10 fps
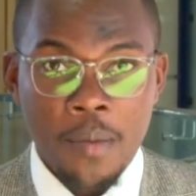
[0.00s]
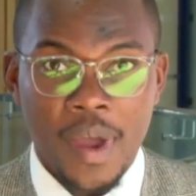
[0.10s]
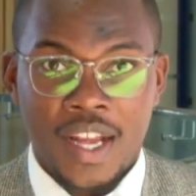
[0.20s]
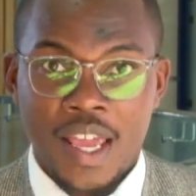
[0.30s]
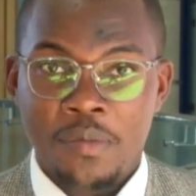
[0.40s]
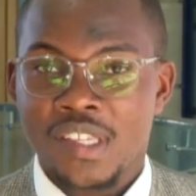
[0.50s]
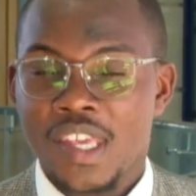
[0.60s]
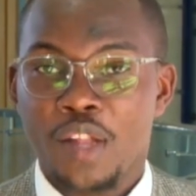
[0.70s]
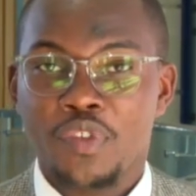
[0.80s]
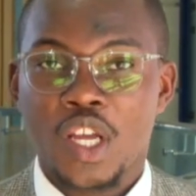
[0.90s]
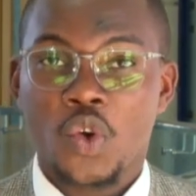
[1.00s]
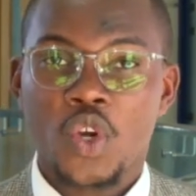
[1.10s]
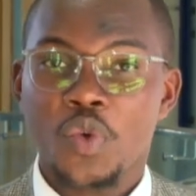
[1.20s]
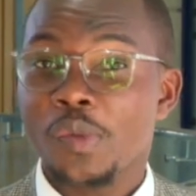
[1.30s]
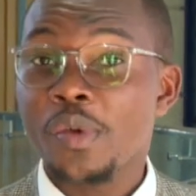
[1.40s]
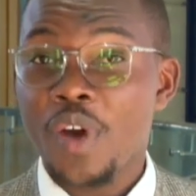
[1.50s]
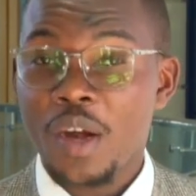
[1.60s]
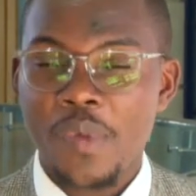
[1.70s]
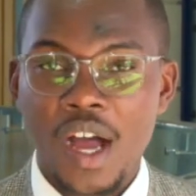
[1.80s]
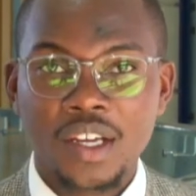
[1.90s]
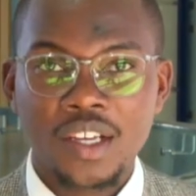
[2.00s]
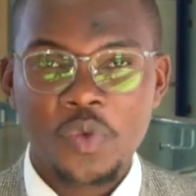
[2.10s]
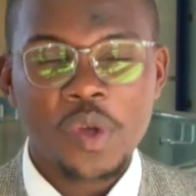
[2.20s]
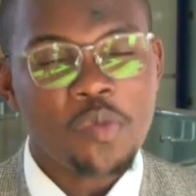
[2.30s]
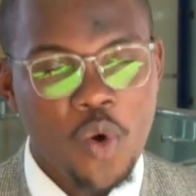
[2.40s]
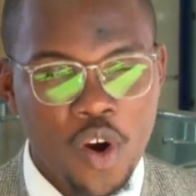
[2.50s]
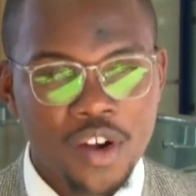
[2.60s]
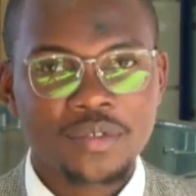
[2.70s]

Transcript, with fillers: My name is Kelvin Nyakundi. We'll be right back with more.